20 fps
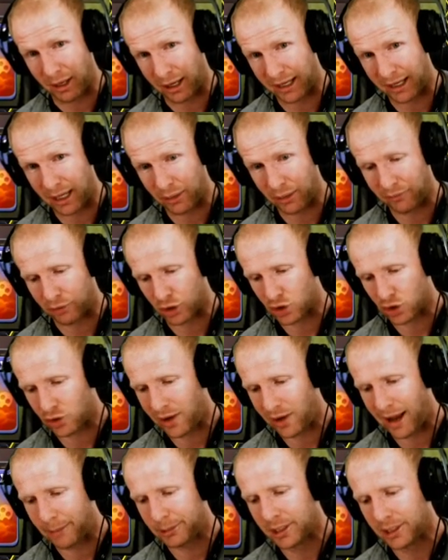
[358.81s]
accounting for
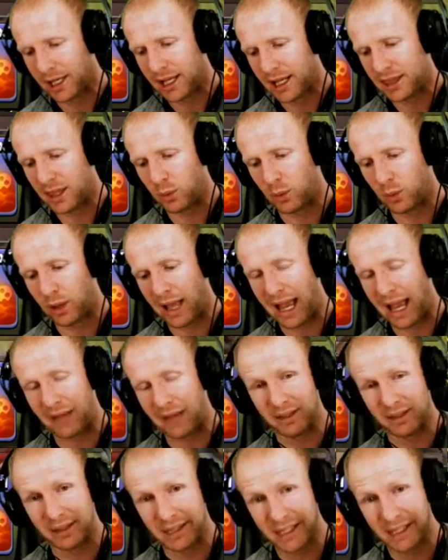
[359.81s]
traps, then we'll
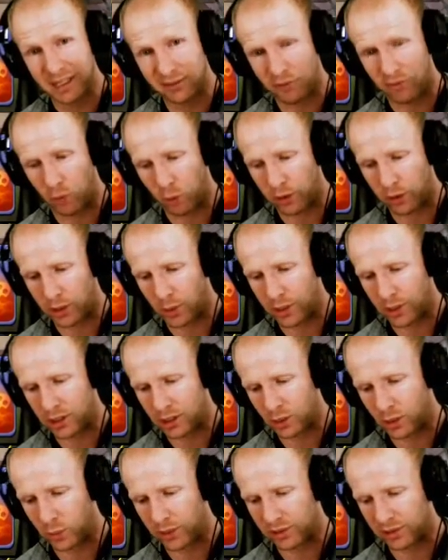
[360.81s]
have at least 4 going
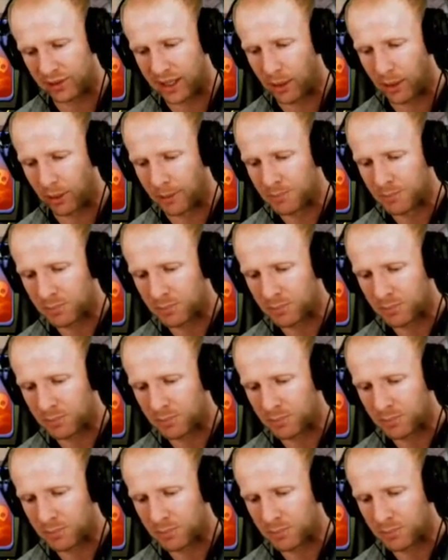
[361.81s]
to the wizard tower.